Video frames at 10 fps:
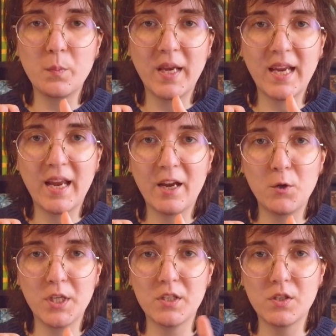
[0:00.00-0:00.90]
big
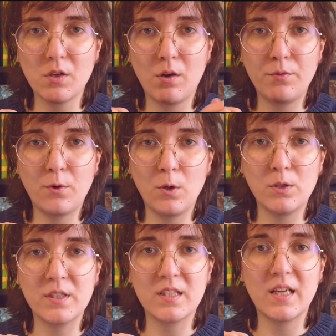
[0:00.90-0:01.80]
areas of
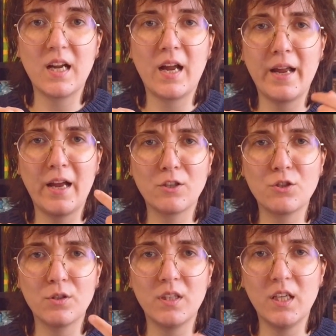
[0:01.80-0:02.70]
colors that I
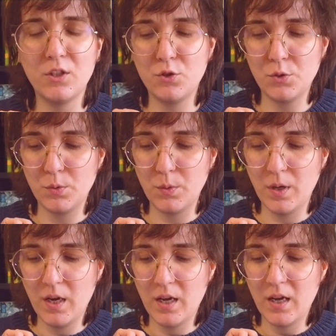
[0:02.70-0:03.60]
actually drew.